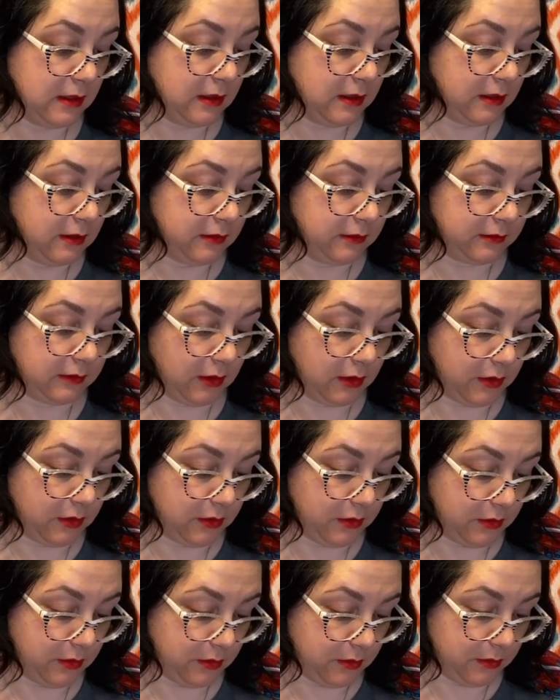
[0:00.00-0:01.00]

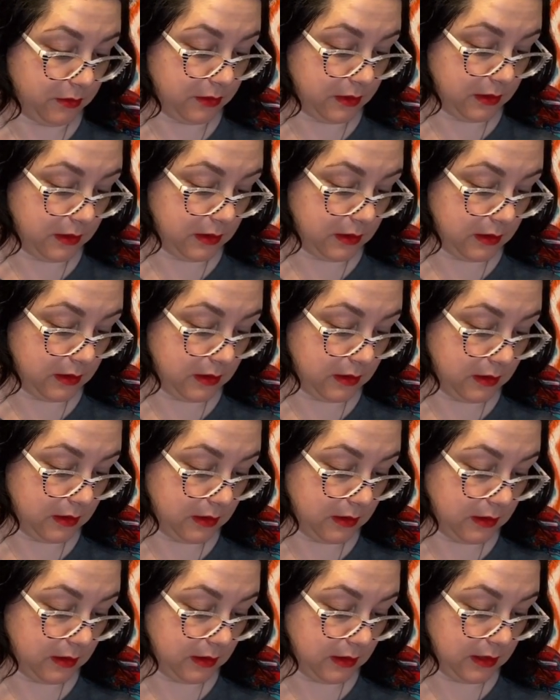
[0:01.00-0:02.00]
So
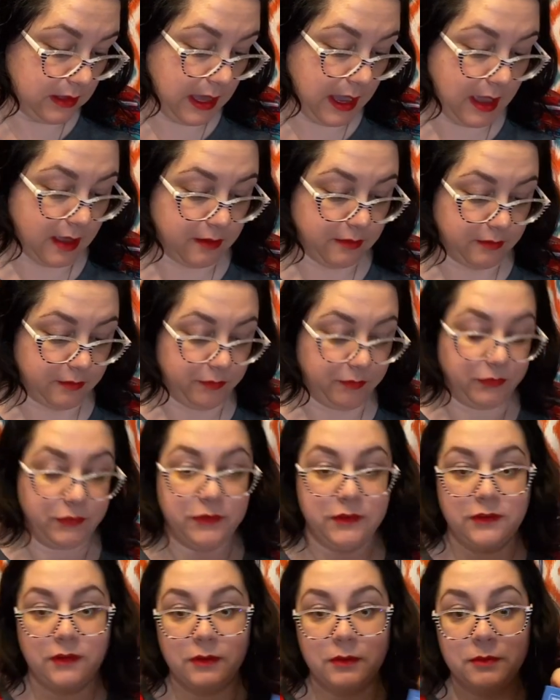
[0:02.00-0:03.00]
yeah,
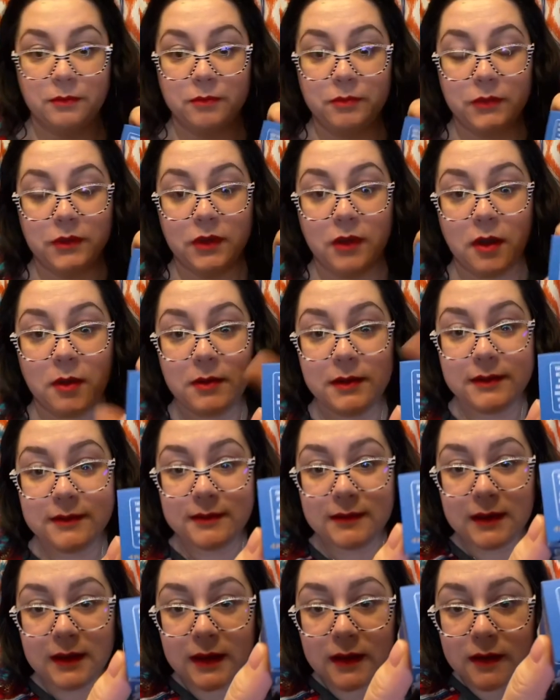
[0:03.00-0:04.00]
so you always
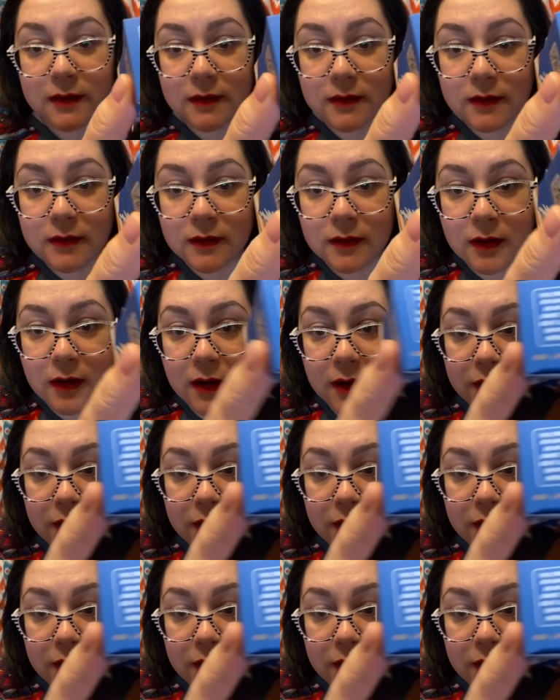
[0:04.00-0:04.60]
see on